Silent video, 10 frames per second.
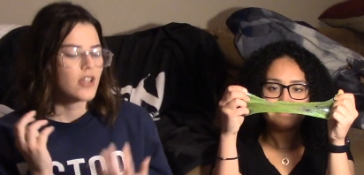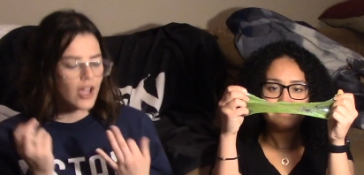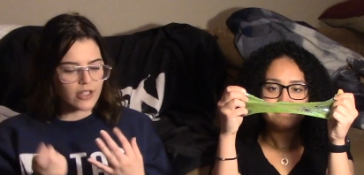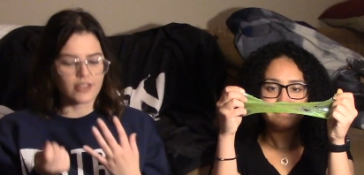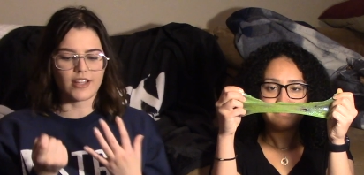
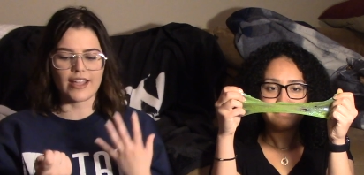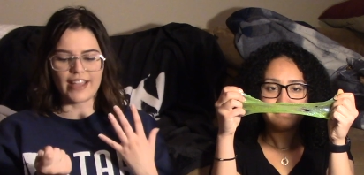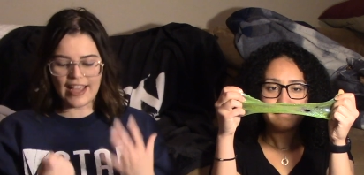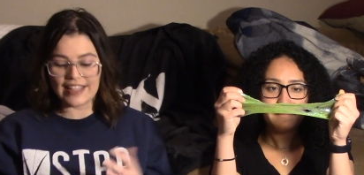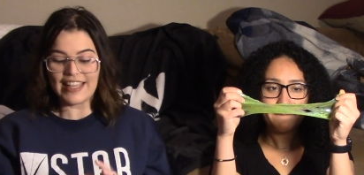Speaker 1: I, I,
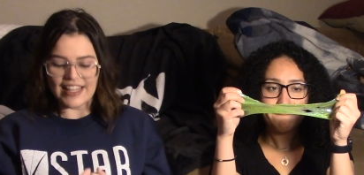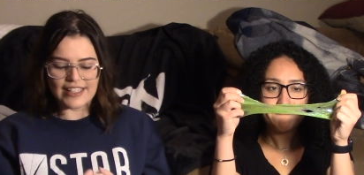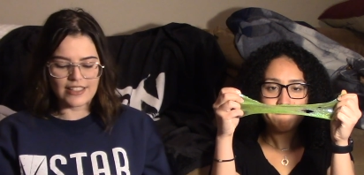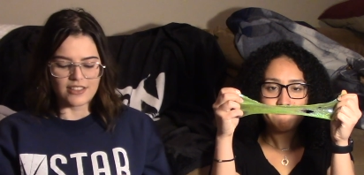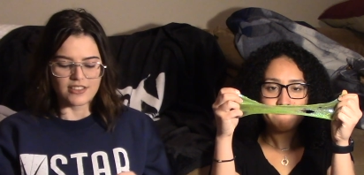I get
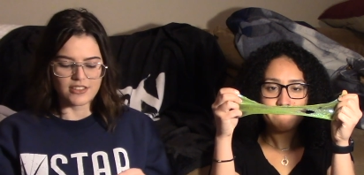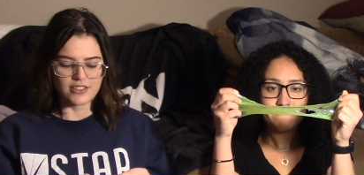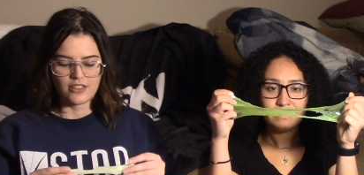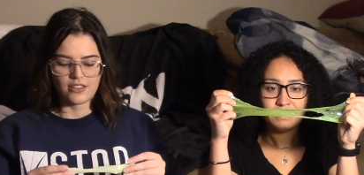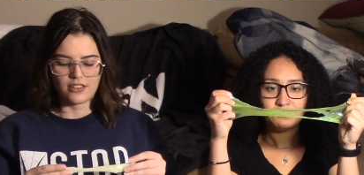it.
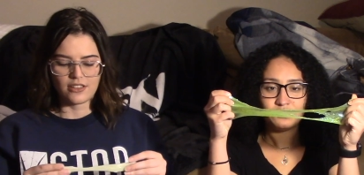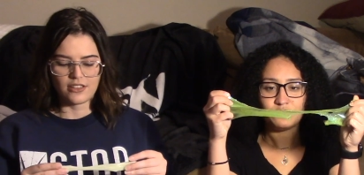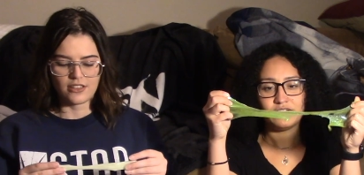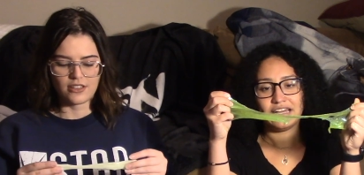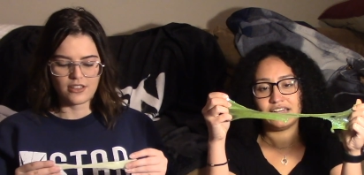I'm so
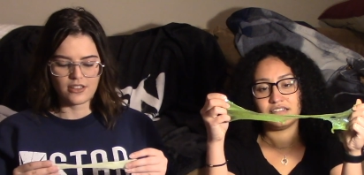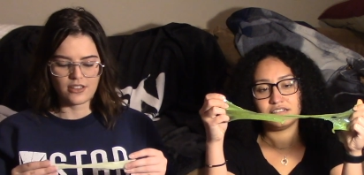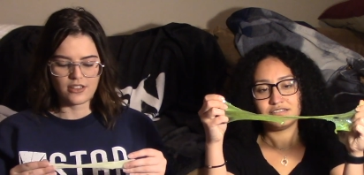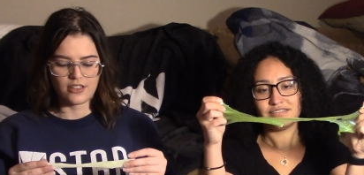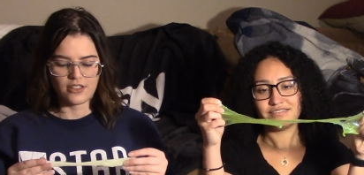glad
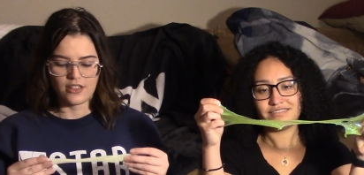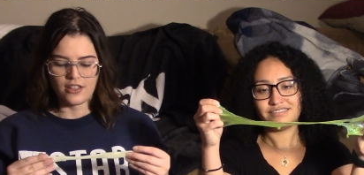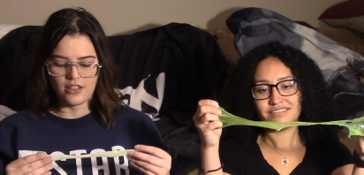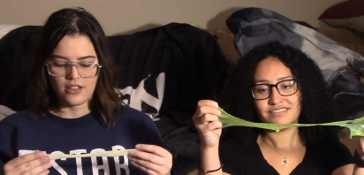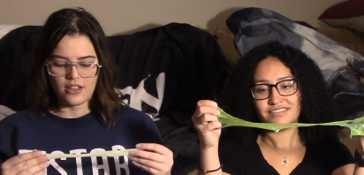
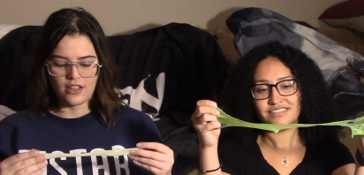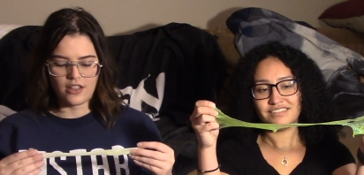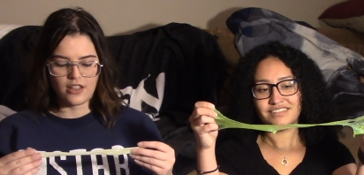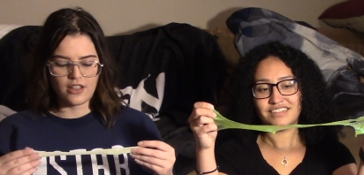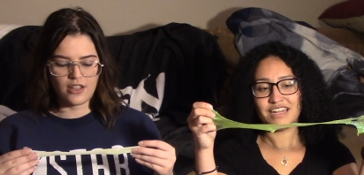
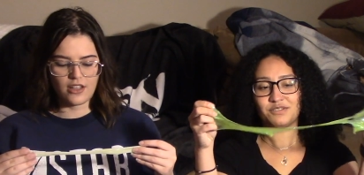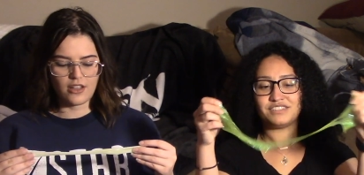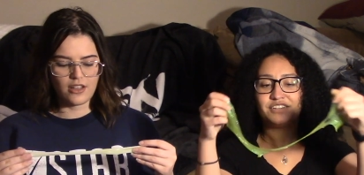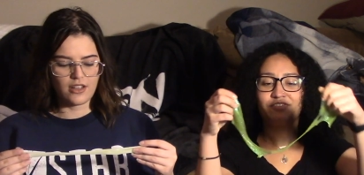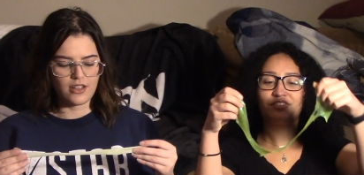
Speaker 2: that I was
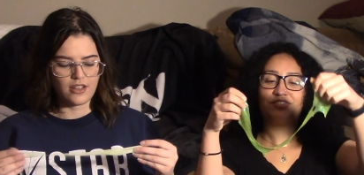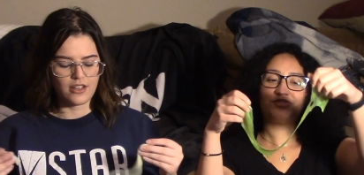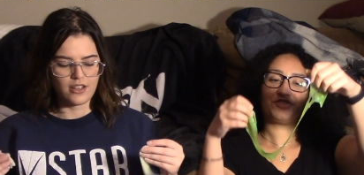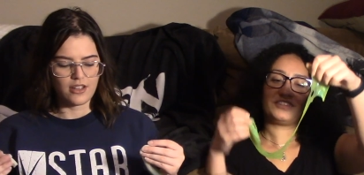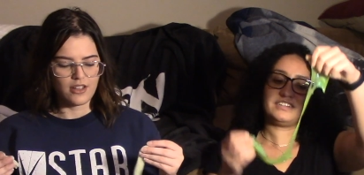here for this
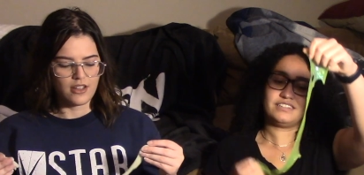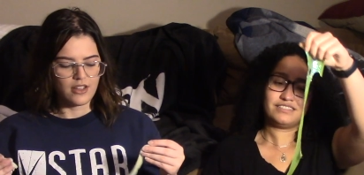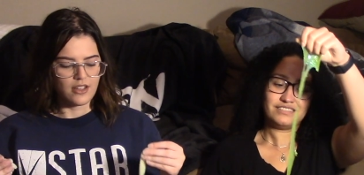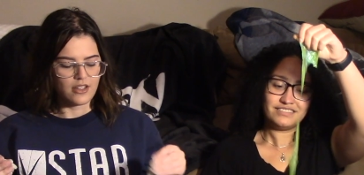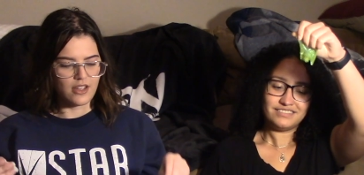journey.
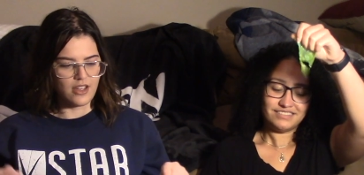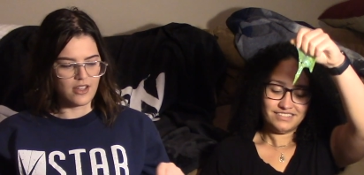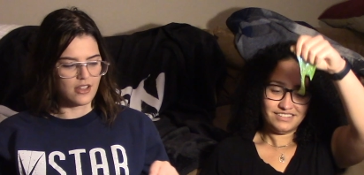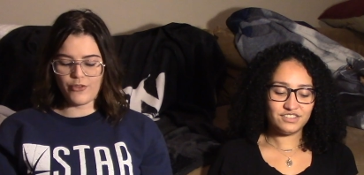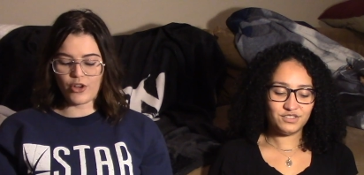
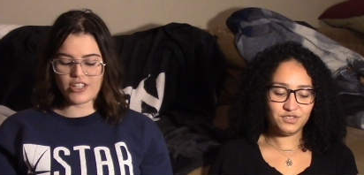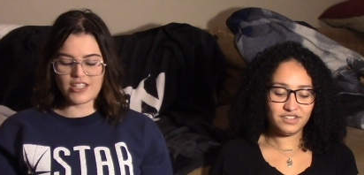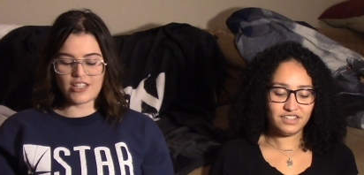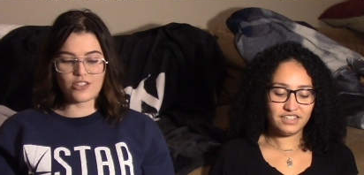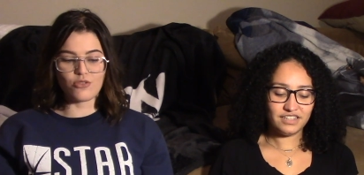
Speaker 1: Yeah. You want to
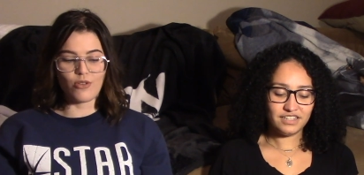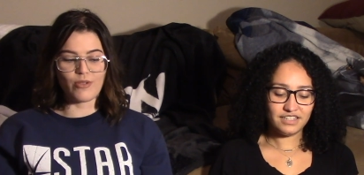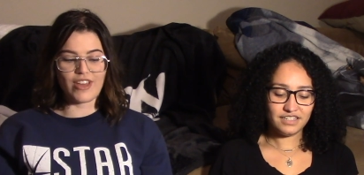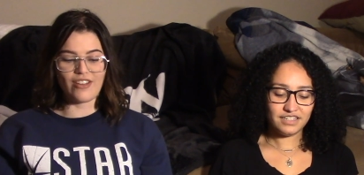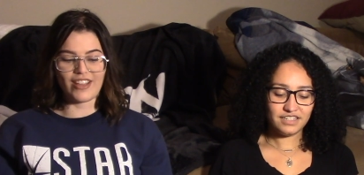see us do it
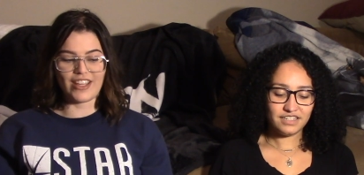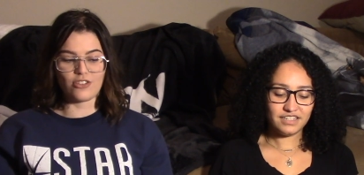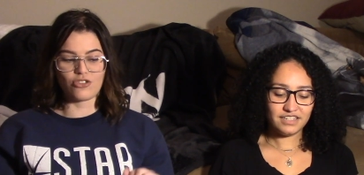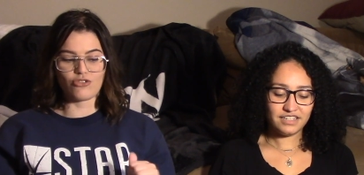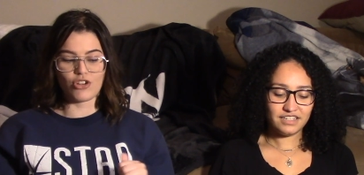without like
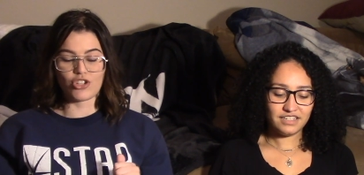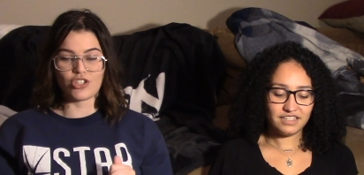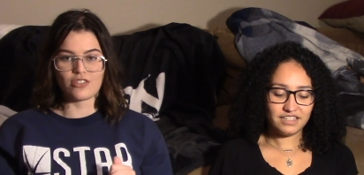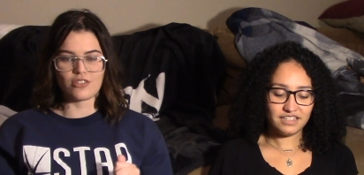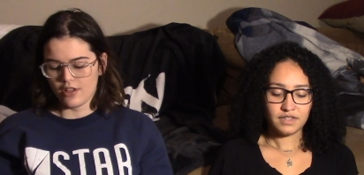
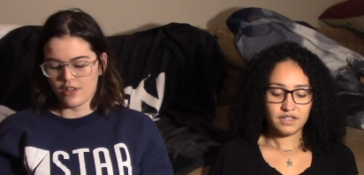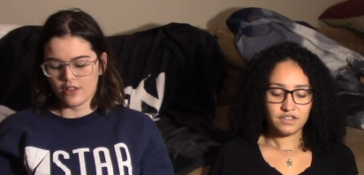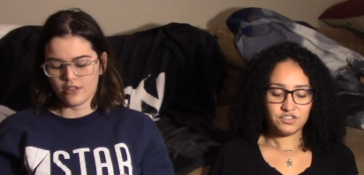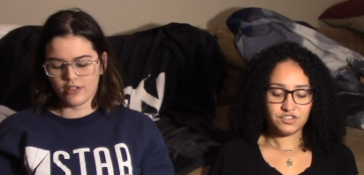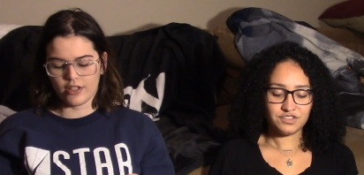instructions?
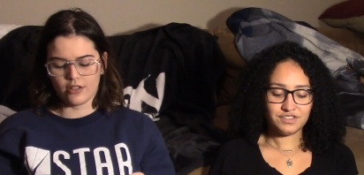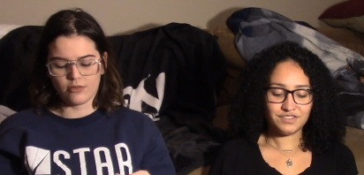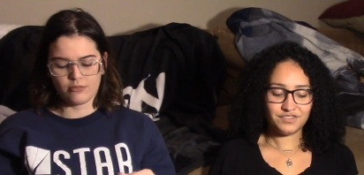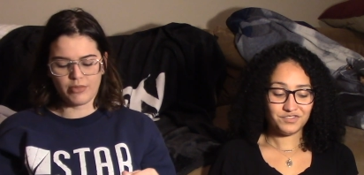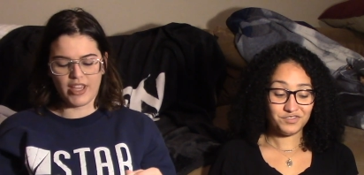
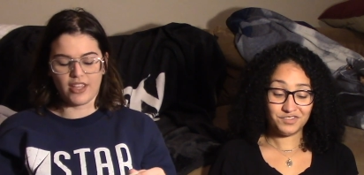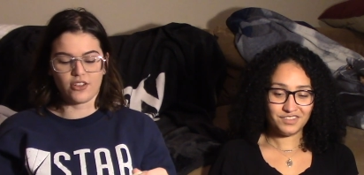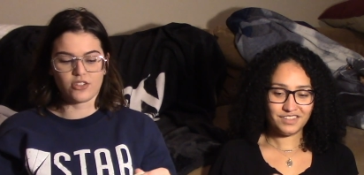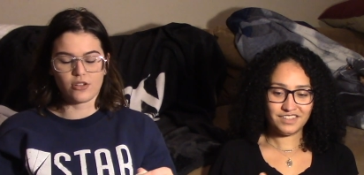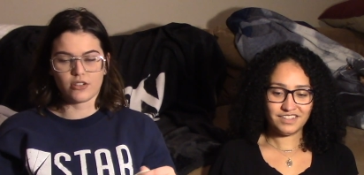Just like
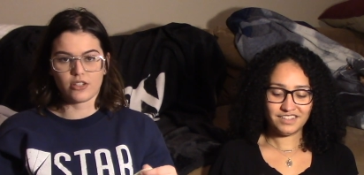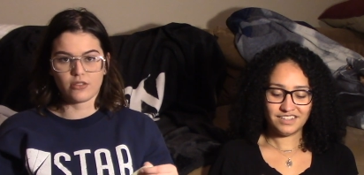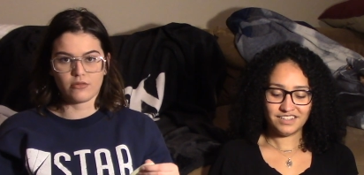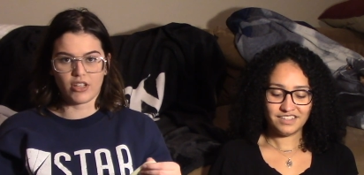baking soda and